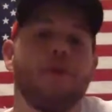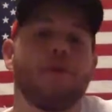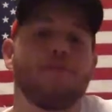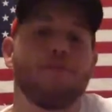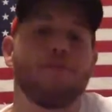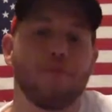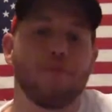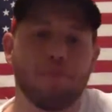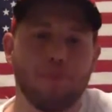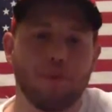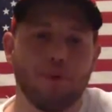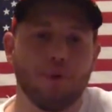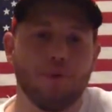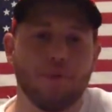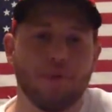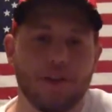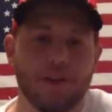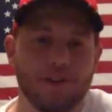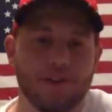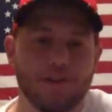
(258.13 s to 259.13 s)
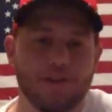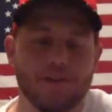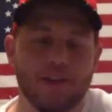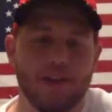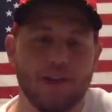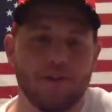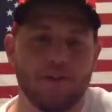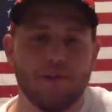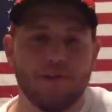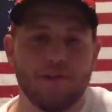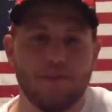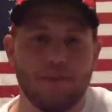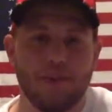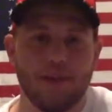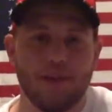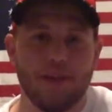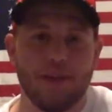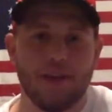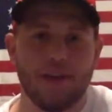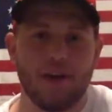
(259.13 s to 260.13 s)
from proven himself to
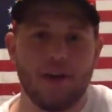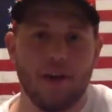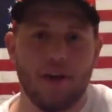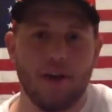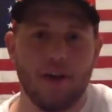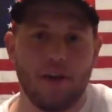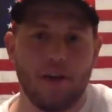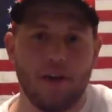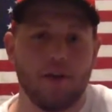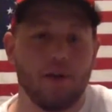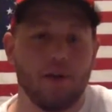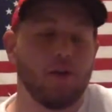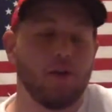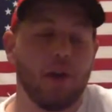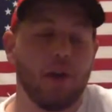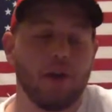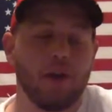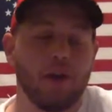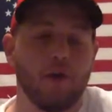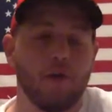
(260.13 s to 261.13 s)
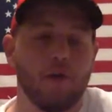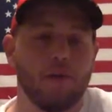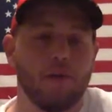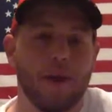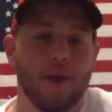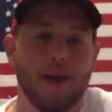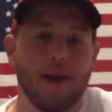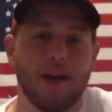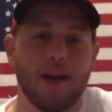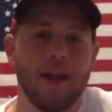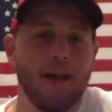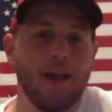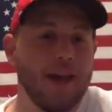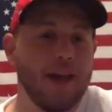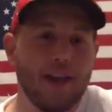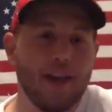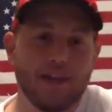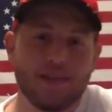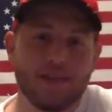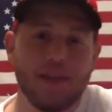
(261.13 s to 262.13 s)
be a great quarterback. He
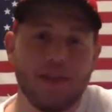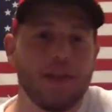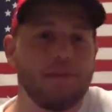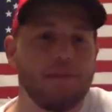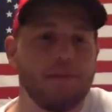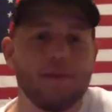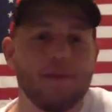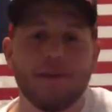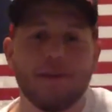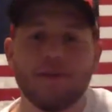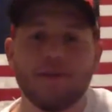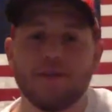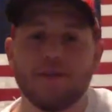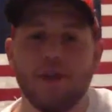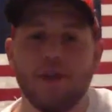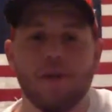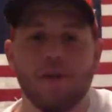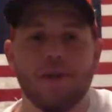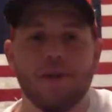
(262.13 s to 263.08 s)
has a lot of potential going